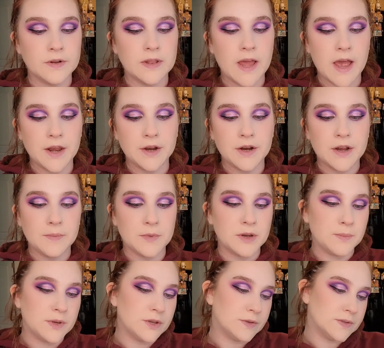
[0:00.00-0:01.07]
liner, I'm going to
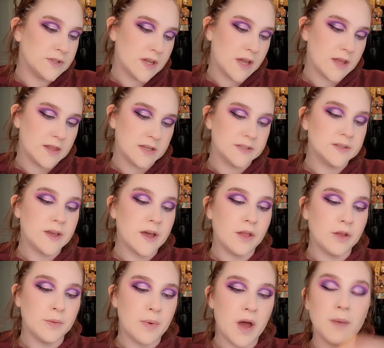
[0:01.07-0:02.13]
be using this
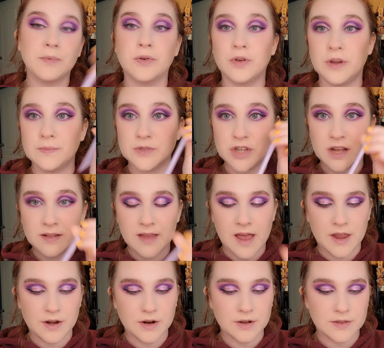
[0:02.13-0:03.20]
ColourPop Cream Gel
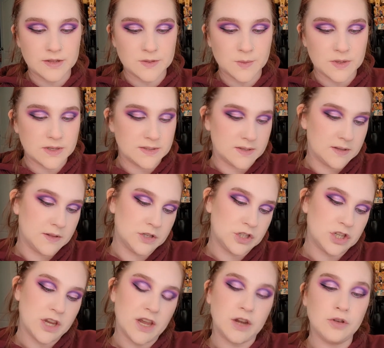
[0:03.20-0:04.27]
Liner. This one is in the
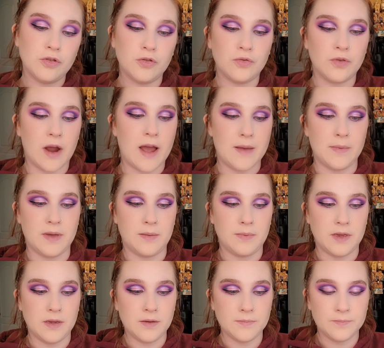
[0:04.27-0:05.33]
shade
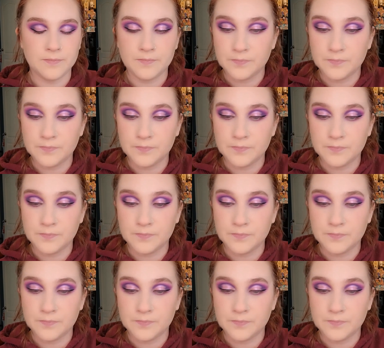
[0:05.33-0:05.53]
Crybaby.